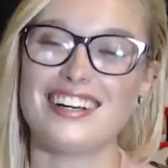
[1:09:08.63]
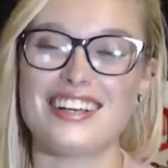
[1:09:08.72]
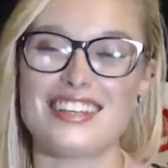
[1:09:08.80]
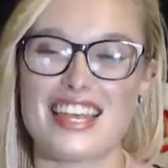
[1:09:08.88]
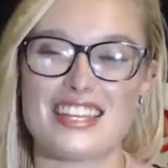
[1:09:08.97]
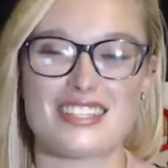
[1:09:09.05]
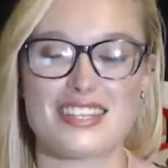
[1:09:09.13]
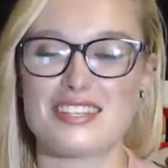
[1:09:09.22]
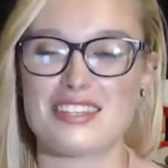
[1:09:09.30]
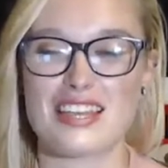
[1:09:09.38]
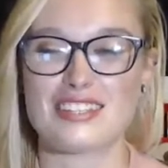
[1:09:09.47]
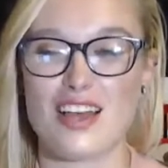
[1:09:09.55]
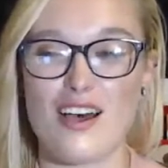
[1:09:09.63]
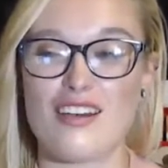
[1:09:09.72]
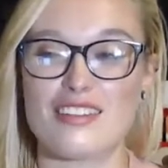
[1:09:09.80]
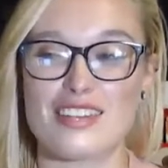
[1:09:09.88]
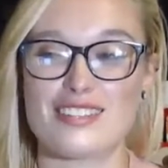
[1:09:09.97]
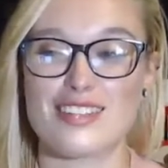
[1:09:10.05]
That's
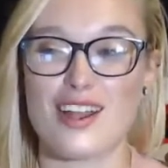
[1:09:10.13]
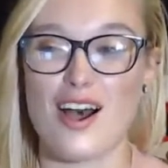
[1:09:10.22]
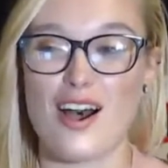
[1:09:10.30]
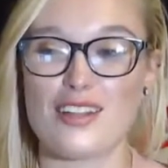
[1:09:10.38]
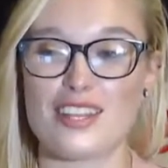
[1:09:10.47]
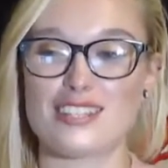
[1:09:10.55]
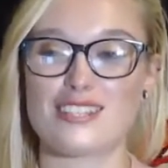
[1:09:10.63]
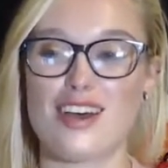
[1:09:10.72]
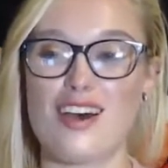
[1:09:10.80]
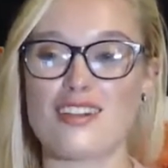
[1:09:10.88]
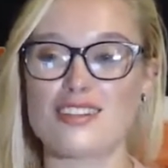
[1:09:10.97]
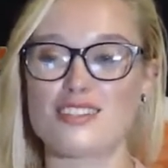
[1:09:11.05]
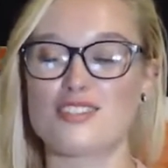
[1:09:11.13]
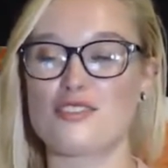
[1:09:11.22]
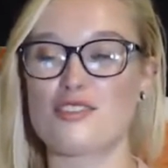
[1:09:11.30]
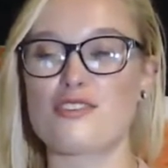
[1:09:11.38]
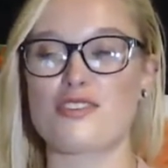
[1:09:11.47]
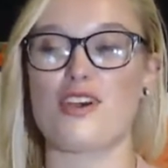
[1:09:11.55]
the honest
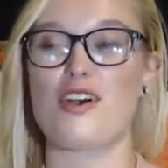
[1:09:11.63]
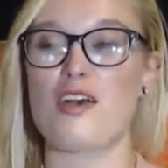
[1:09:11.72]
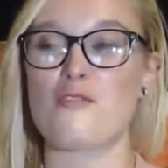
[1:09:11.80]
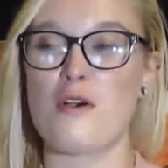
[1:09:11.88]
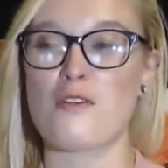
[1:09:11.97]
truth, though.